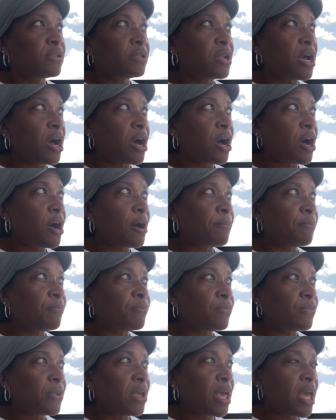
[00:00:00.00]

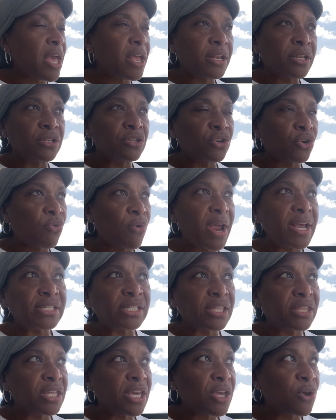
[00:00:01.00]
um and the
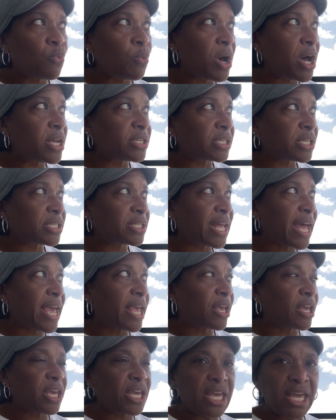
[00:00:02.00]
crazy thing was is
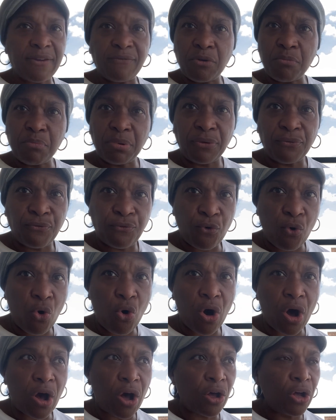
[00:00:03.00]
like even
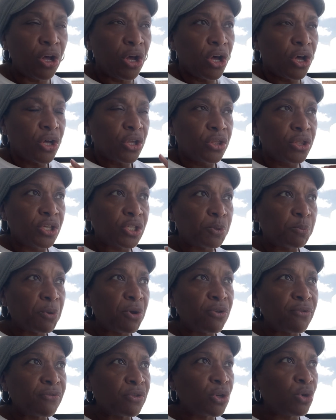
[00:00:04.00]
before the
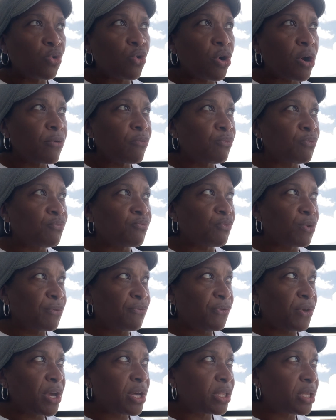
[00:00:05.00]
Spirit of the Lord
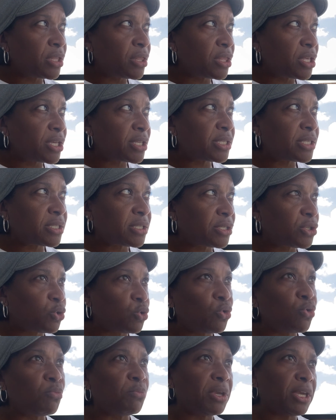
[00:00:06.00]
revealing this
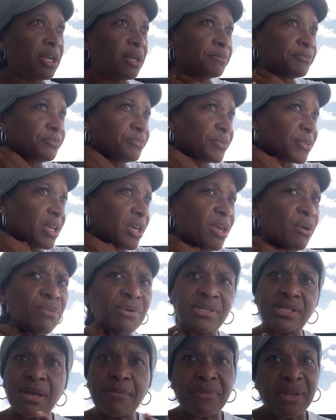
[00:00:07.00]
to me, it
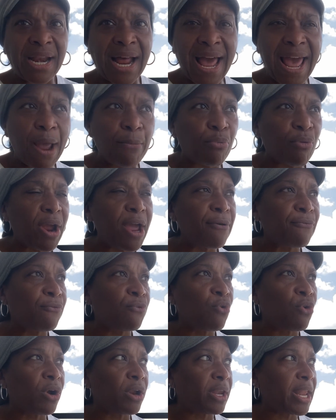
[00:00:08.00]
was something I had prayed
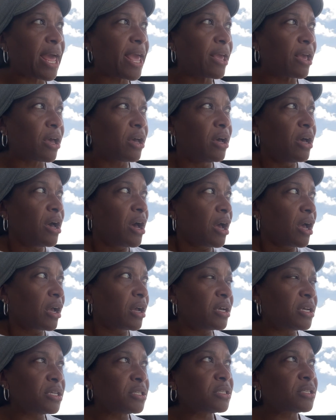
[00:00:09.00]
for. Like,
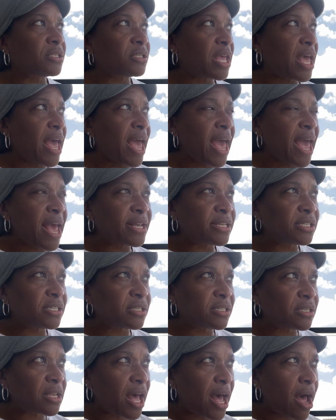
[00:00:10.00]
because
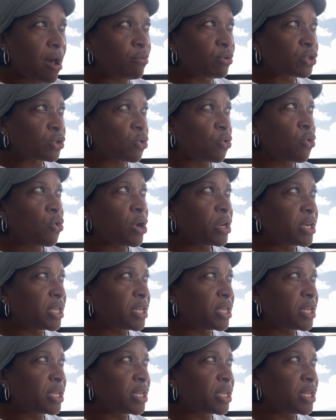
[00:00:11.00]
as I was on